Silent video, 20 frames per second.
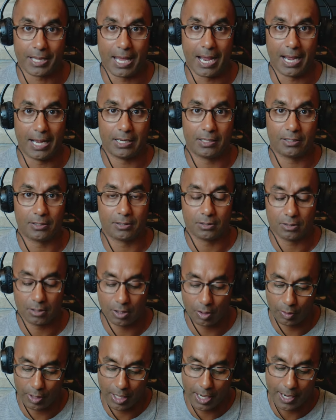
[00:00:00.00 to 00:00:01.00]
that,
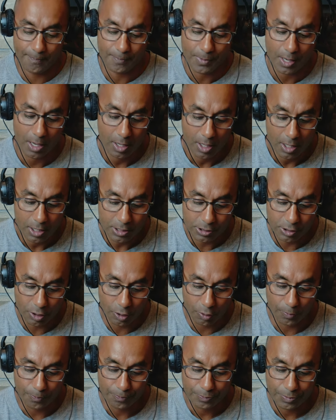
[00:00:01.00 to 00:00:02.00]
okay?
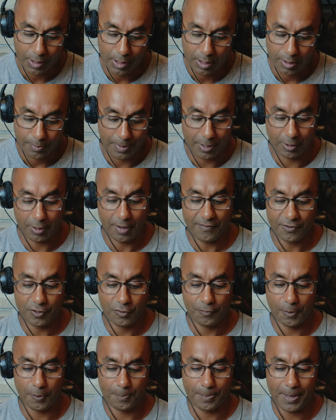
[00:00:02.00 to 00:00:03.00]
So my
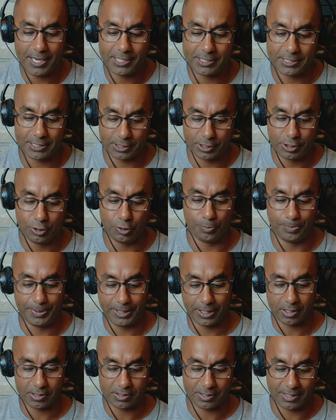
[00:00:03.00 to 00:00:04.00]
revenue per patient too,
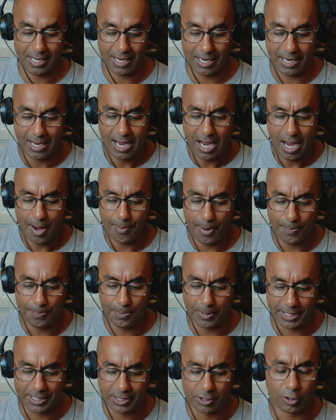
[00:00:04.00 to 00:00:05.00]
because of that, I'm up
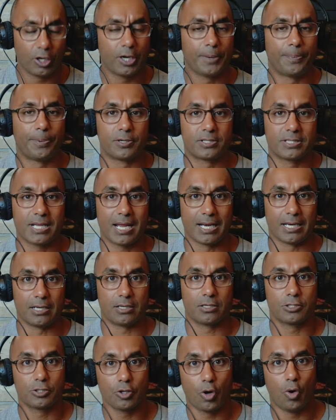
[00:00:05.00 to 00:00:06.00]
like thirty percent.
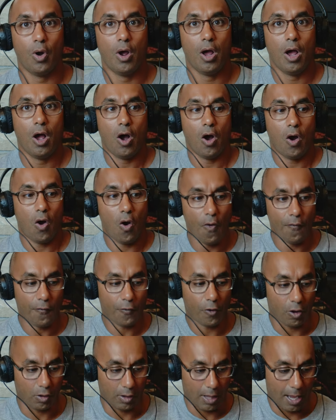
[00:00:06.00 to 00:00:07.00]
So
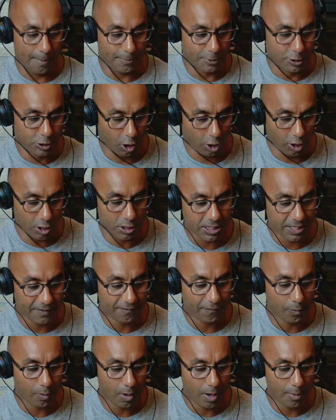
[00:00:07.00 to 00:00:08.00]
overall, I'm charging
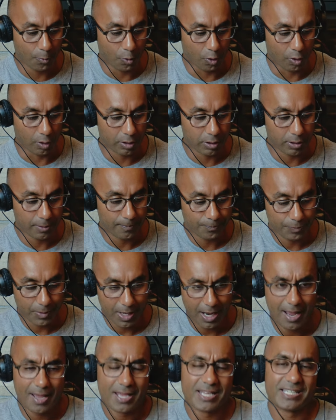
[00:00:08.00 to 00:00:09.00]
for what I'm worth,
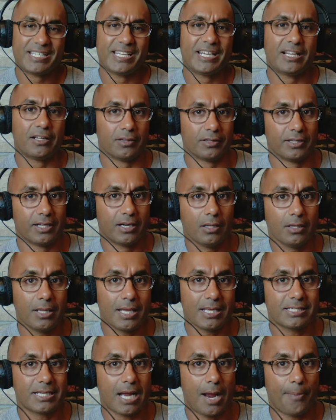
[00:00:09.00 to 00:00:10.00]
seeing a little
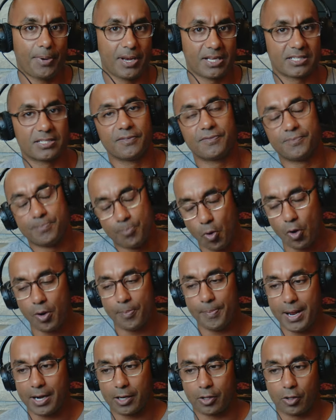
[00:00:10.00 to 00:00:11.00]
less comprehensive, more
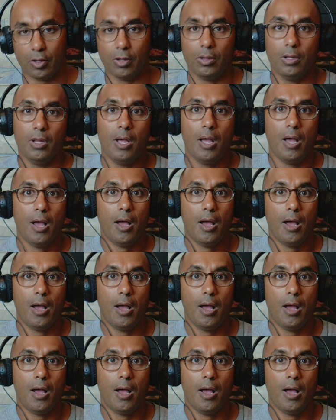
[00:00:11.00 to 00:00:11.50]
medical,